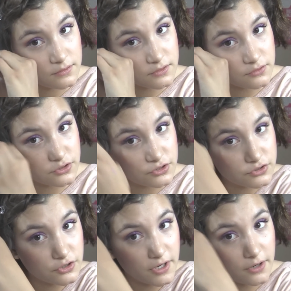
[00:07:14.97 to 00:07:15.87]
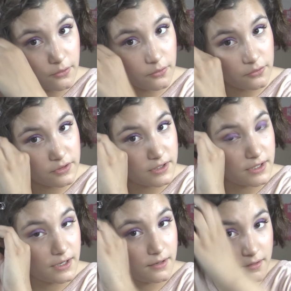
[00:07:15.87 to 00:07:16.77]
So just try to hold
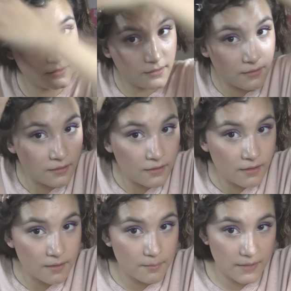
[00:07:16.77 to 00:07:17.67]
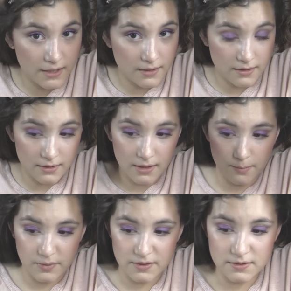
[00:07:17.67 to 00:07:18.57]
it and make it
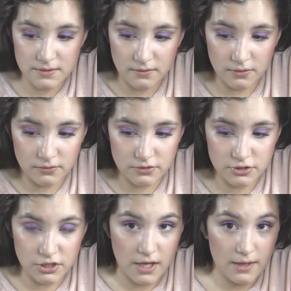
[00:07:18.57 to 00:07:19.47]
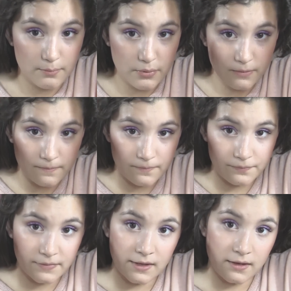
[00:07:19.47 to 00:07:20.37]
keep its little shape.
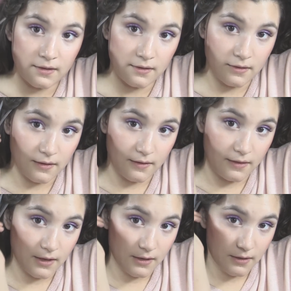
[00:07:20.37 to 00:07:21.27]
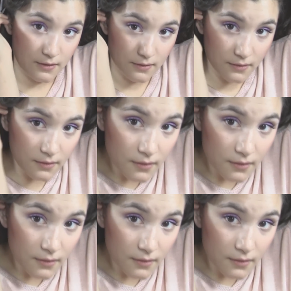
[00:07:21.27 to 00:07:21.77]
And then